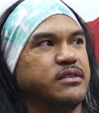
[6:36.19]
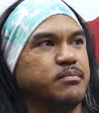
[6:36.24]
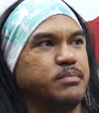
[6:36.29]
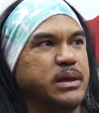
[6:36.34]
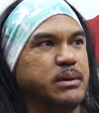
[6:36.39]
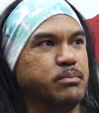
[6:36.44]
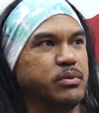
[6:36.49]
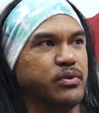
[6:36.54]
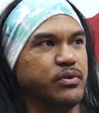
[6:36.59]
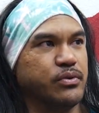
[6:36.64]

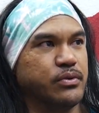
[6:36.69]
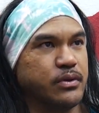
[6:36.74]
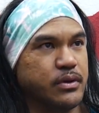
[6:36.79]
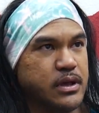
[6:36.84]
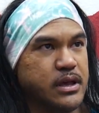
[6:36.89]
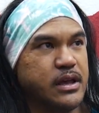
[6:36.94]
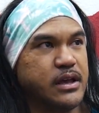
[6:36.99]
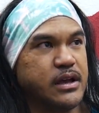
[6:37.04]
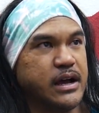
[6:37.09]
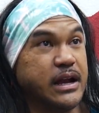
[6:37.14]

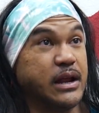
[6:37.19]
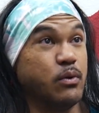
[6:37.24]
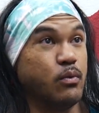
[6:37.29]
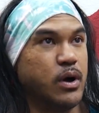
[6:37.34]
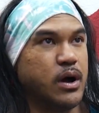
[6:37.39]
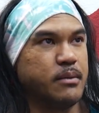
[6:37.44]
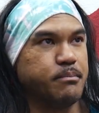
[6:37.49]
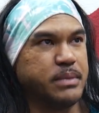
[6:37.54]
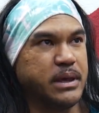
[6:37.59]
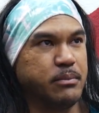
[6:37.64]

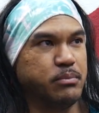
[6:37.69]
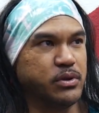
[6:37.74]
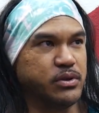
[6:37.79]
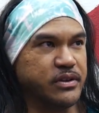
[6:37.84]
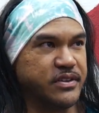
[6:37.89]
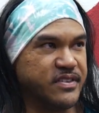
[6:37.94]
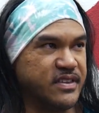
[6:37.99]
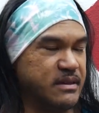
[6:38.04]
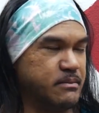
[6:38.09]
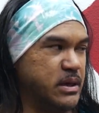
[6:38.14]
people
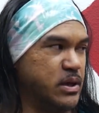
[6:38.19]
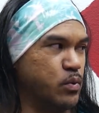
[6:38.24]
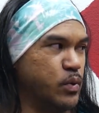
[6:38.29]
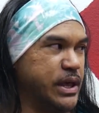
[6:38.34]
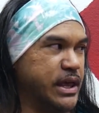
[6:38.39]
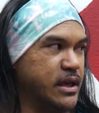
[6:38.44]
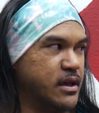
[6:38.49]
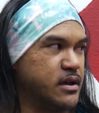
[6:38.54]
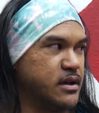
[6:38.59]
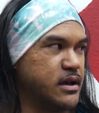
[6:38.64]
to see me
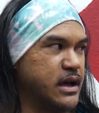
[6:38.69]
weak.